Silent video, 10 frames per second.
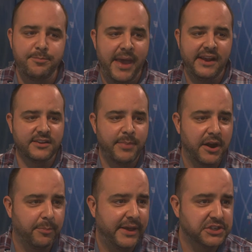paint a
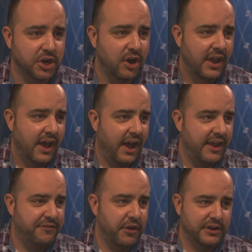better picture
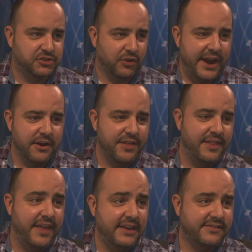if you're a trader
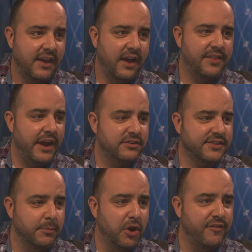than this. There's
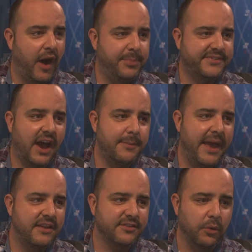the move upside,
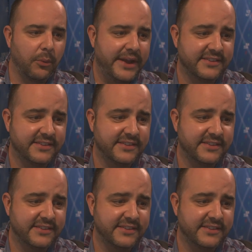man. So we'll wait